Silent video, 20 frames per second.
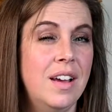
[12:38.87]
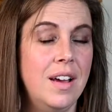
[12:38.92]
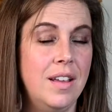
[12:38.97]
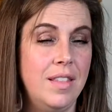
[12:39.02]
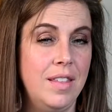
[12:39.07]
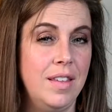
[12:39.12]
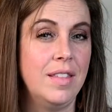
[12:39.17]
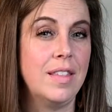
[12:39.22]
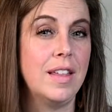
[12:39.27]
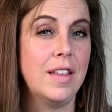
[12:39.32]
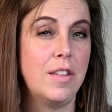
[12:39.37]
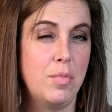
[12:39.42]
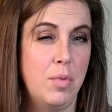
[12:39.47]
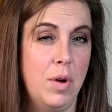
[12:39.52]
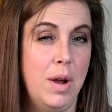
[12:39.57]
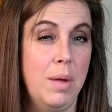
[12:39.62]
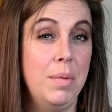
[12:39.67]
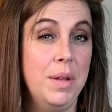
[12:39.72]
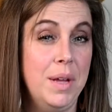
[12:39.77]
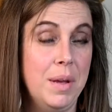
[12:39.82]
I think that's
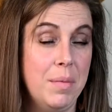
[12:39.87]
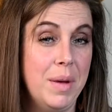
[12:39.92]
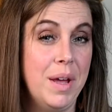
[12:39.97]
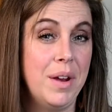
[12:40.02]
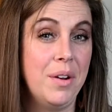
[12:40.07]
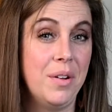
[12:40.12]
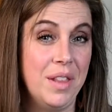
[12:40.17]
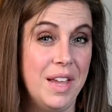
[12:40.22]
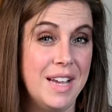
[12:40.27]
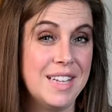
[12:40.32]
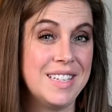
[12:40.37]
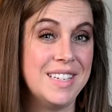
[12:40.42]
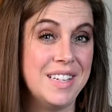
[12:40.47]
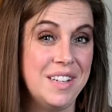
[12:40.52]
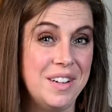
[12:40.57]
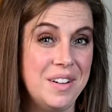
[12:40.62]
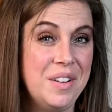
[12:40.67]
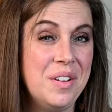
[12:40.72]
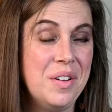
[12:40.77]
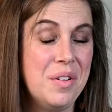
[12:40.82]
probably a better
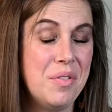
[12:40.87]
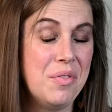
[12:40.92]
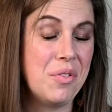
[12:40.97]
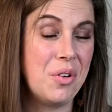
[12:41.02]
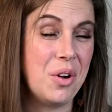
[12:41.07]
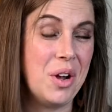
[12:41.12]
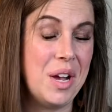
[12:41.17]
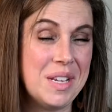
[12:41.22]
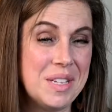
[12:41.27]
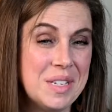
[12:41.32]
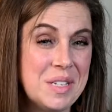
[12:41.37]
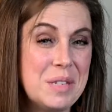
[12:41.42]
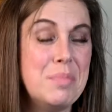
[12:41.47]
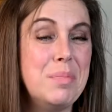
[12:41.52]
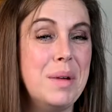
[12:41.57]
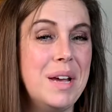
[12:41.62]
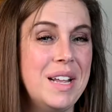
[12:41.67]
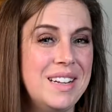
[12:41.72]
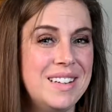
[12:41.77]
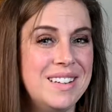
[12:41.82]
lesson for us,
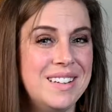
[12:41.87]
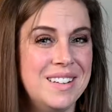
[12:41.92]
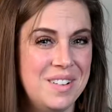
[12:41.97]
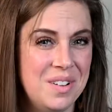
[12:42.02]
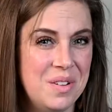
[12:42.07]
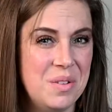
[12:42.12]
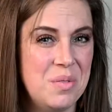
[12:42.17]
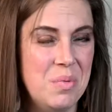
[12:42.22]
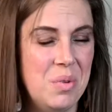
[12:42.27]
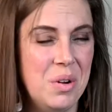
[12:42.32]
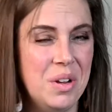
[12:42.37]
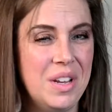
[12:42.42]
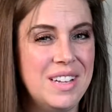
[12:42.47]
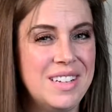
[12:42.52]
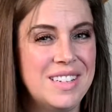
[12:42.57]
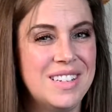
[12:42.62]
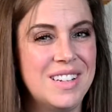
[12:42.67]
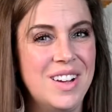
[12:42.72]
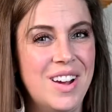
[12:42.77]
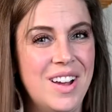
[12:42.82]
but we'll
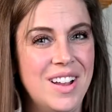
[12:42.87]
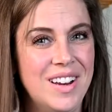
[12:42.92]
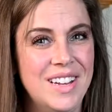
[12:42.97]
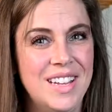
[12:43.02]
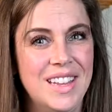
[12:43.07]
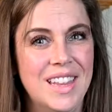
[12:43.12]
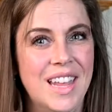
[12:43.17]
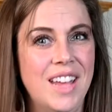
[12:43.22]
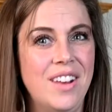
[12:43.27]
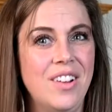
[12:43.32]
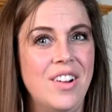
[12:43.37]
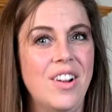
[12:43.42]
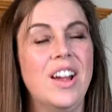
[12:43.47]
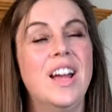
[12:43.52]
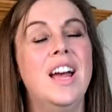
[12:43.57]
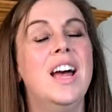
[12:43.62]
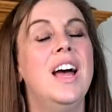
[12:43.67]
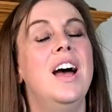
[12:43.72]
get to Gandhi later.